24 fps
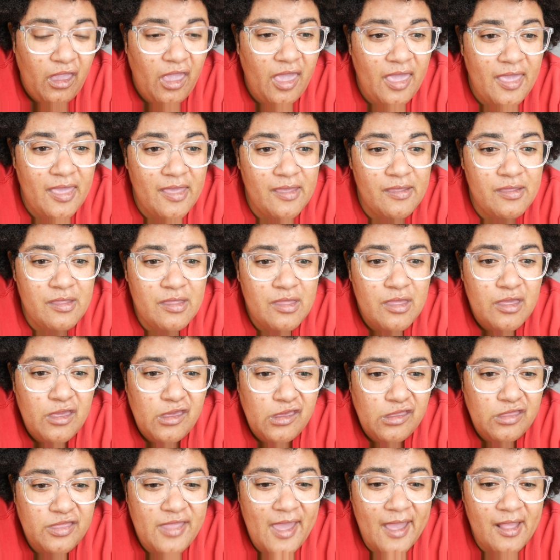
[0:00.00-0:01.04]
And
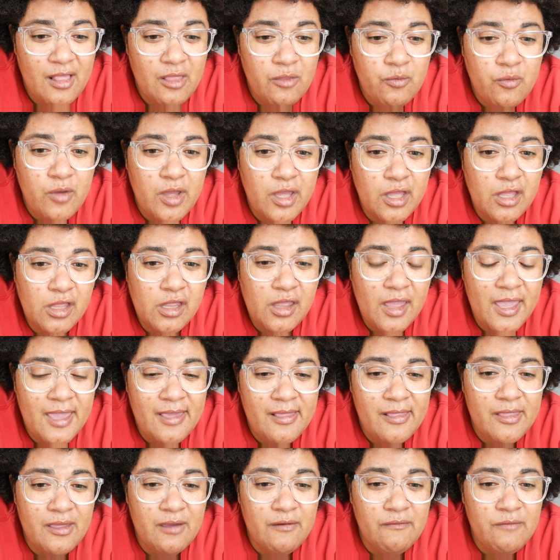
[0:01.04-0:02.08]
that's what
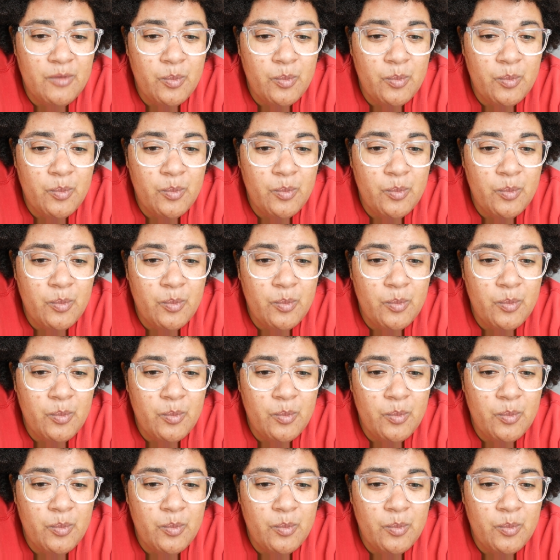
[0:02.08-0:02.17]
Asa